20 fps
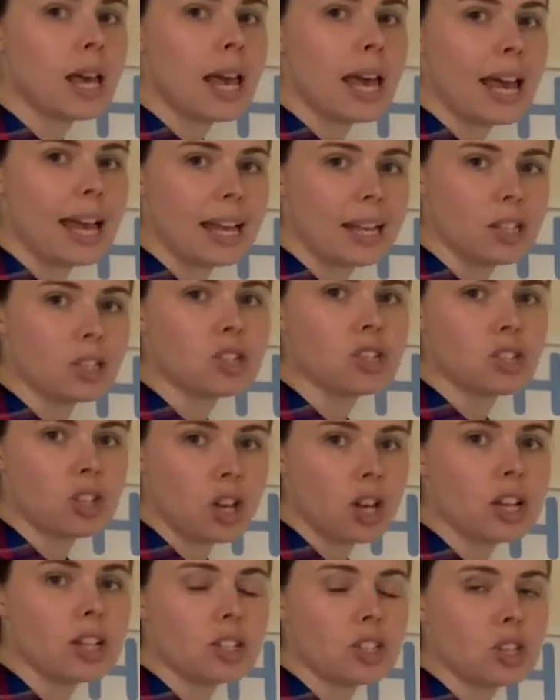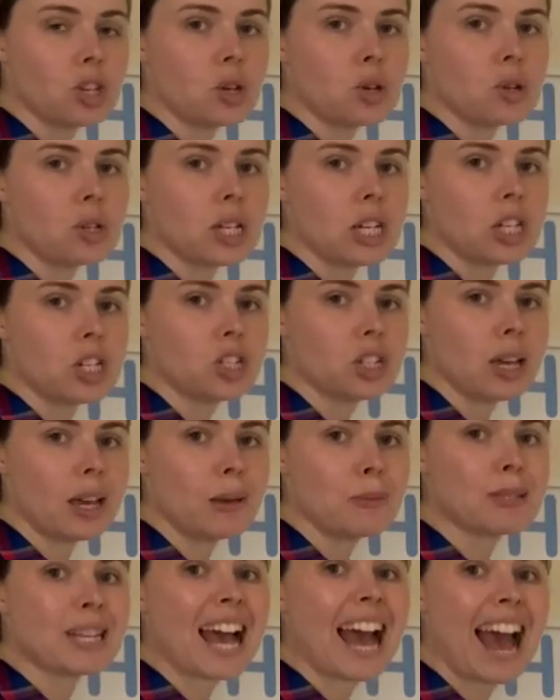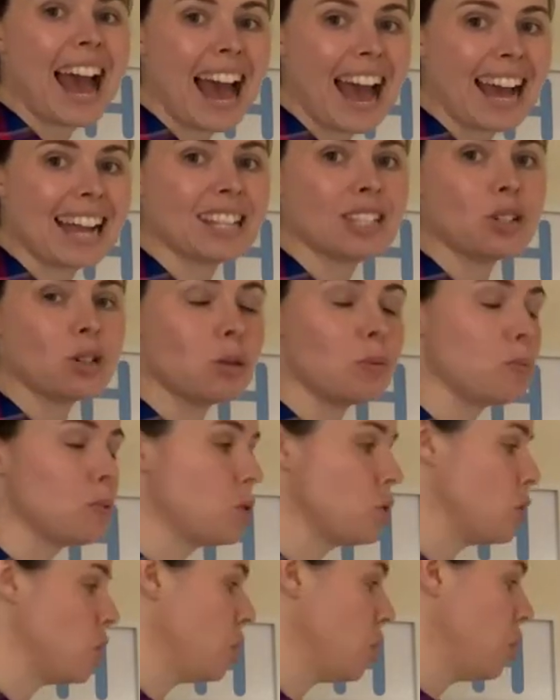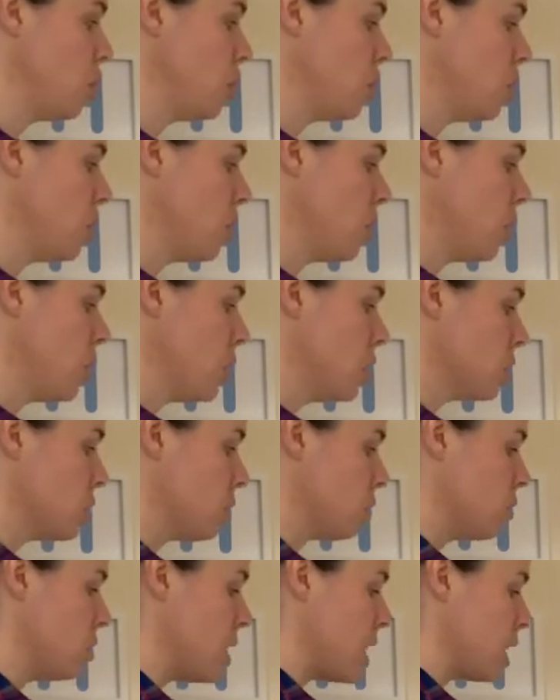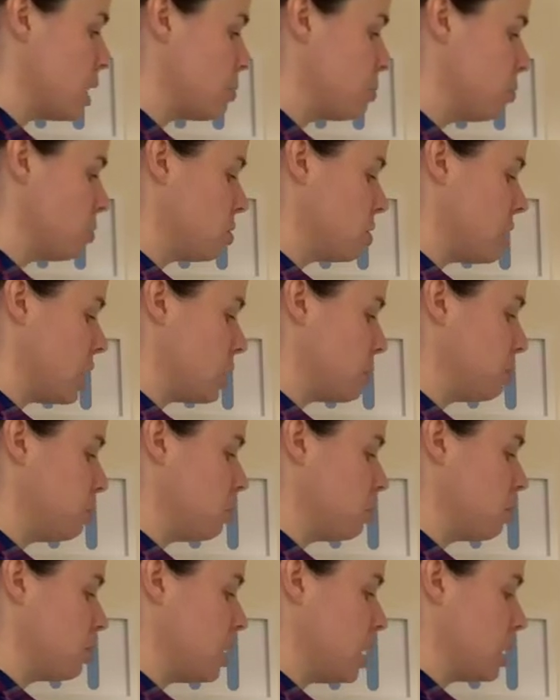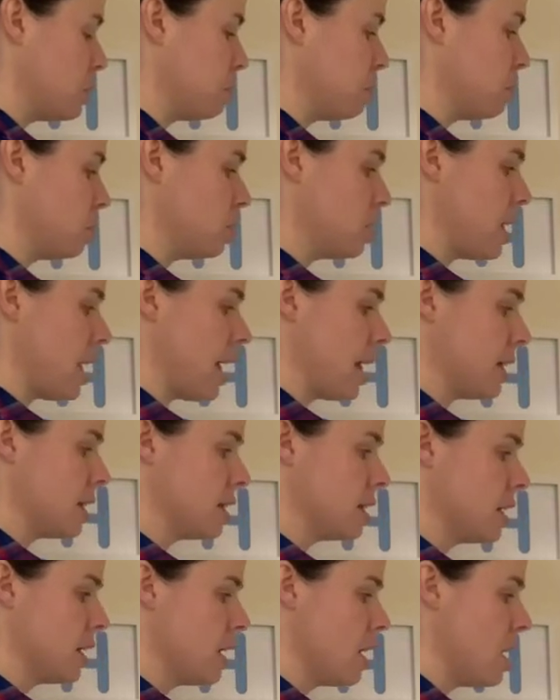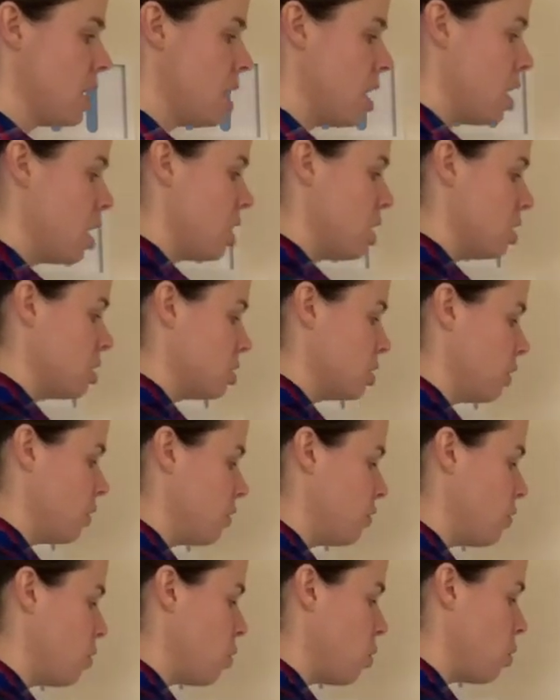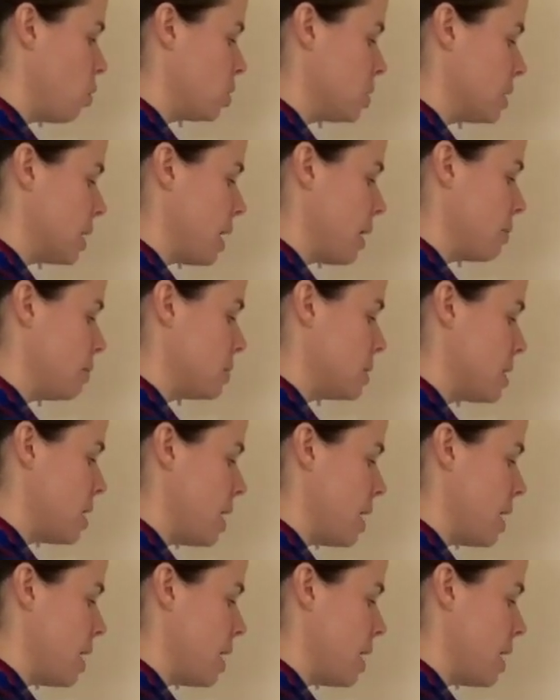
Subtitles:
in certain 2D shapes add up to? So this plus this plus this plus this. So 4 times 9